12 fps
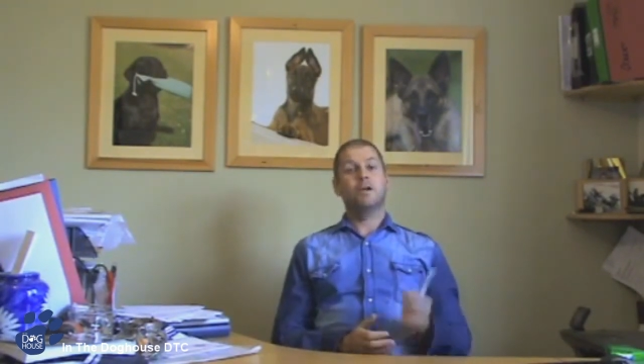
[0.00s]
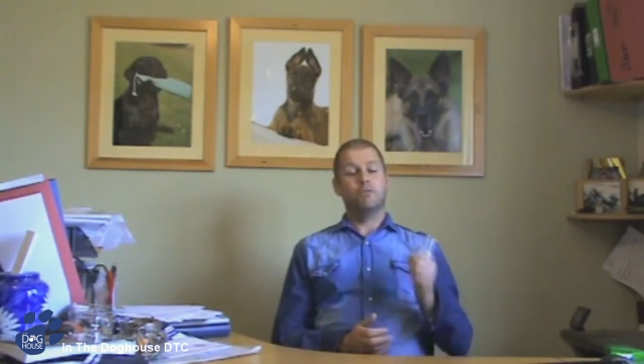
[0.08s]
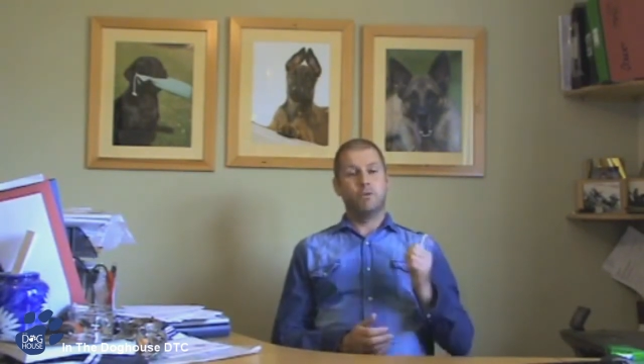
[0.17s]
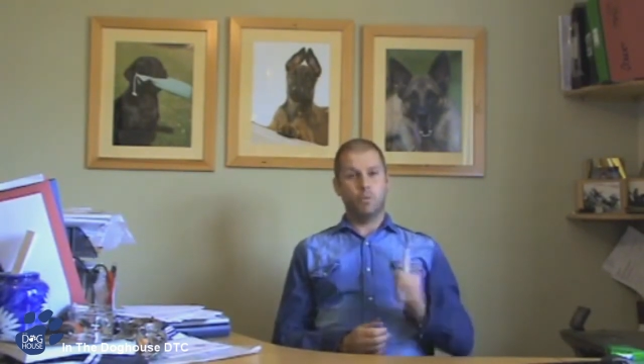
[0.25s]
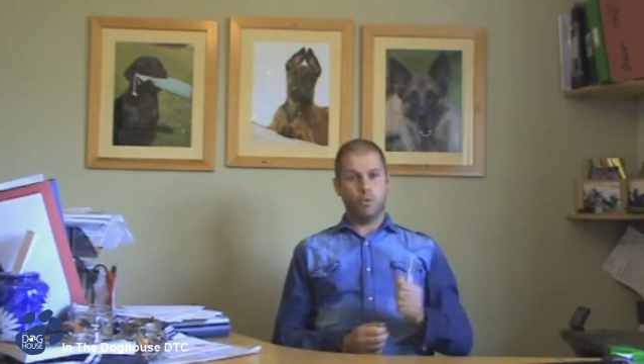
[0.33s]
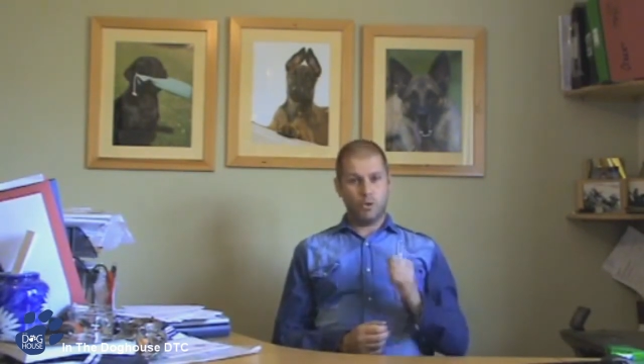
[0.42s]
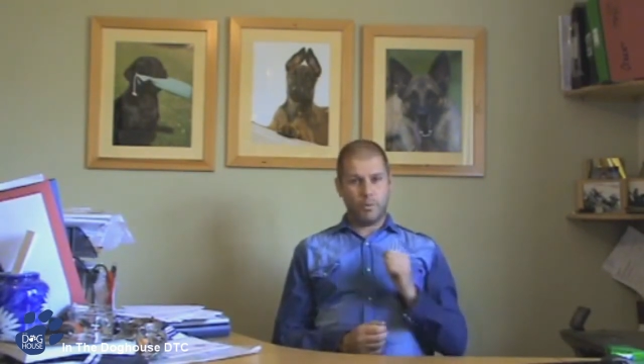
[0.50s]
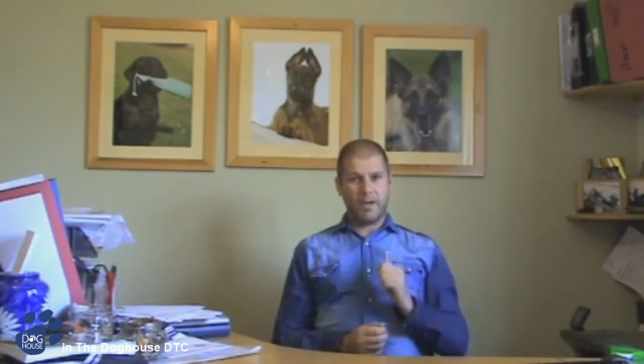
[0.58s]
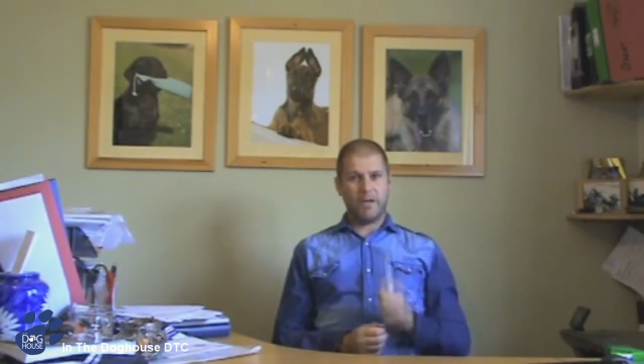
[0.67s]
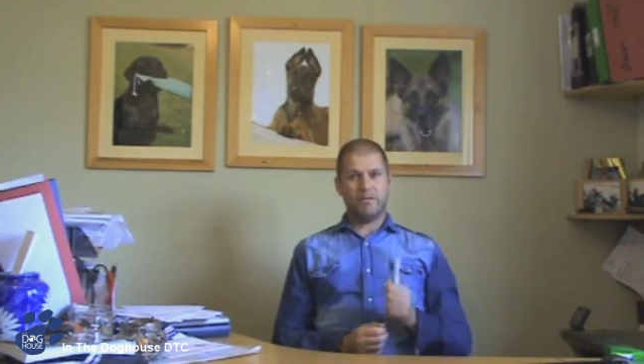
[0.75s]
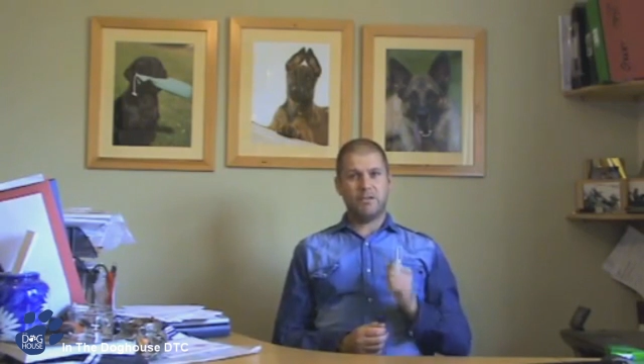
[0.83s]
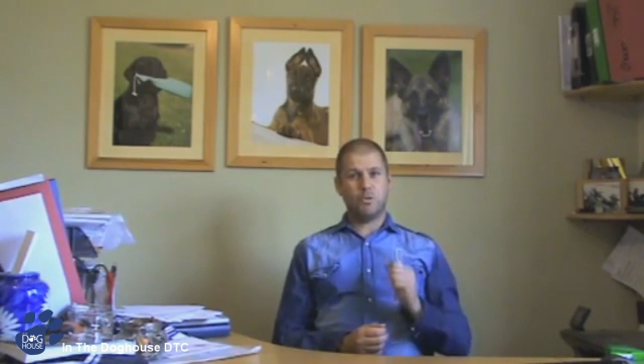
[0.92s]
Reward the
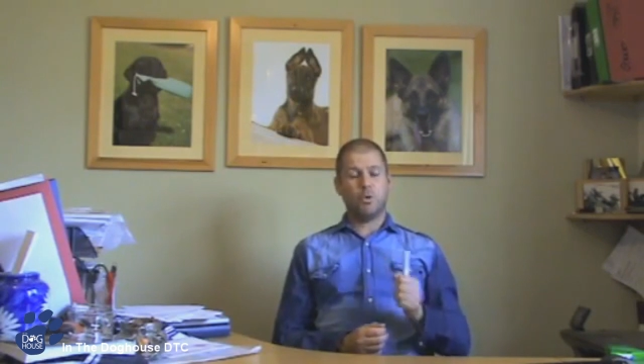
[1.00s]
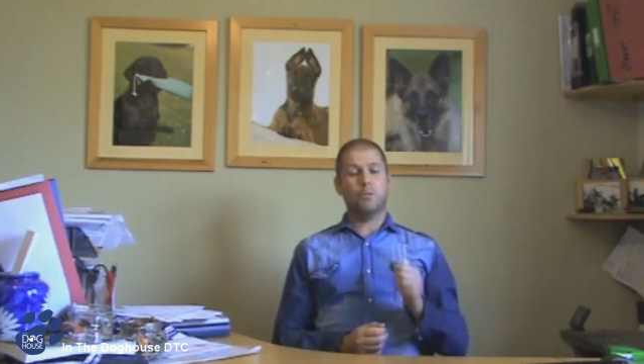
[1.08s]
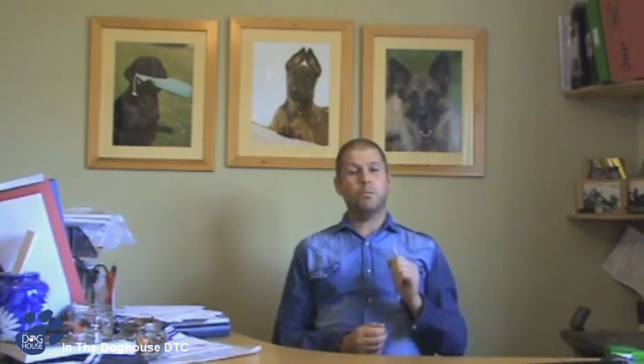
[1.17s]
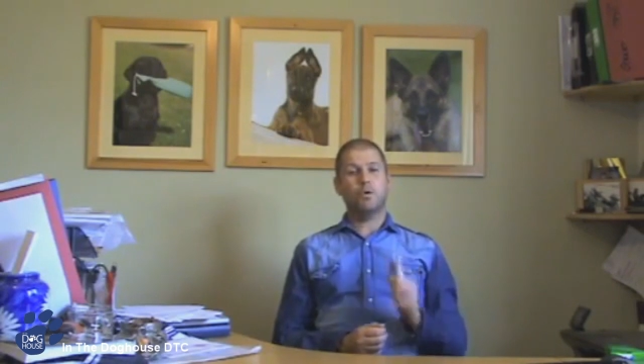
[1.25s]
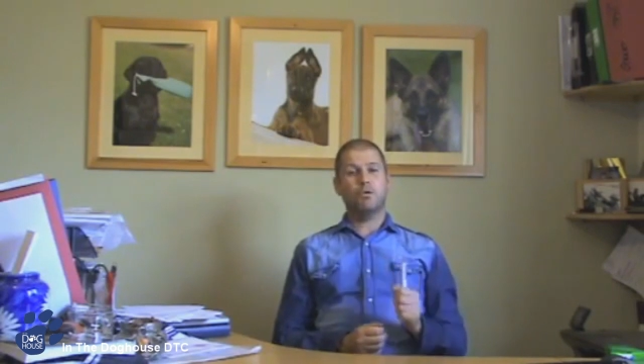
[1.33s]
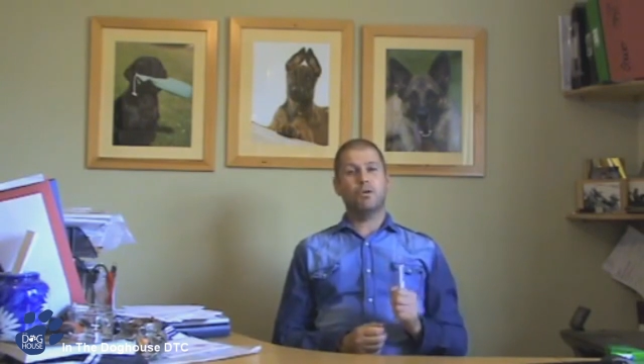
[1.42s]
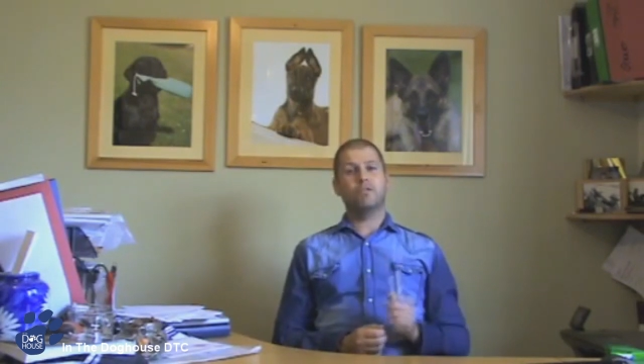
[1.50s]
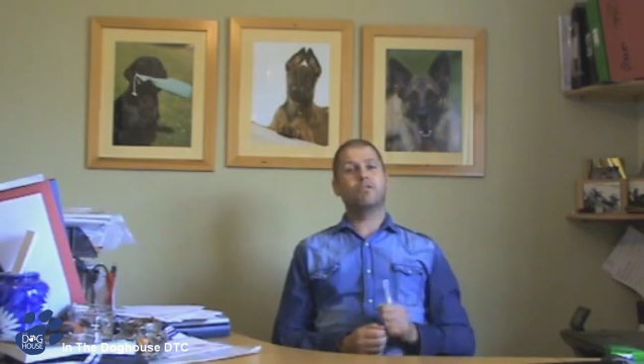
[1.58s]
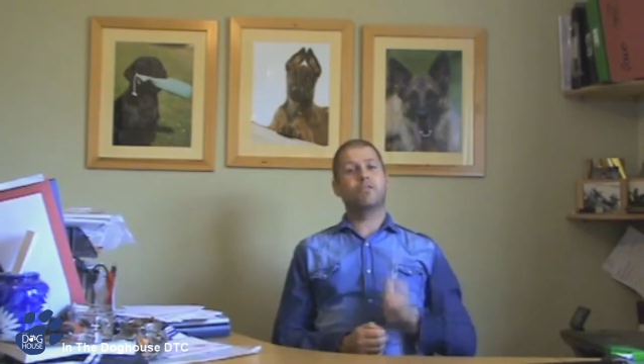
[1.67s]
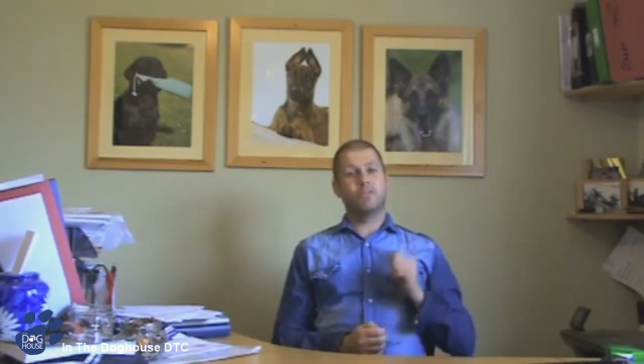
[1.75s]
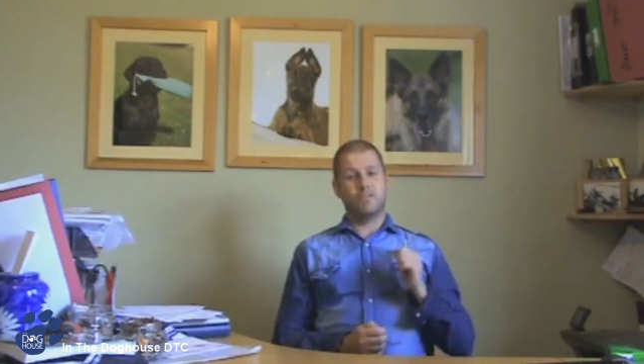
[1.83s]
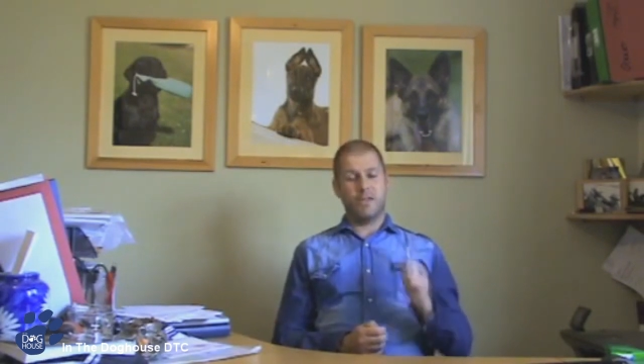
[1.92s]
behaviours you want more of.